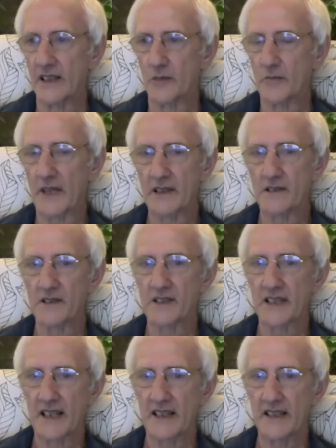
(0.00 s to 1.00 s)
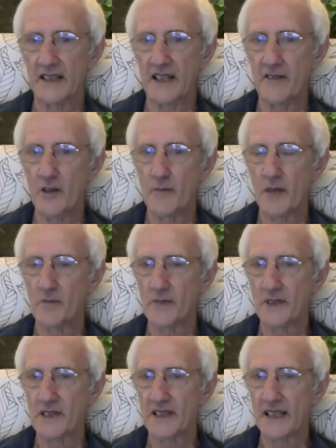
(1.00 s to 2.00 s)
Michael said he
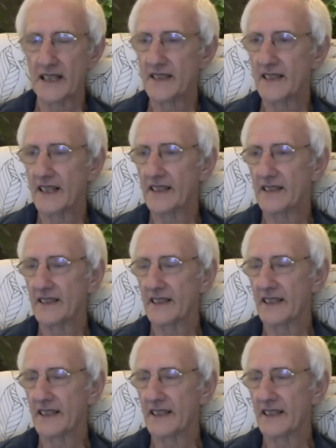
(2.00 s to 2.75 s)
remembers Natnananda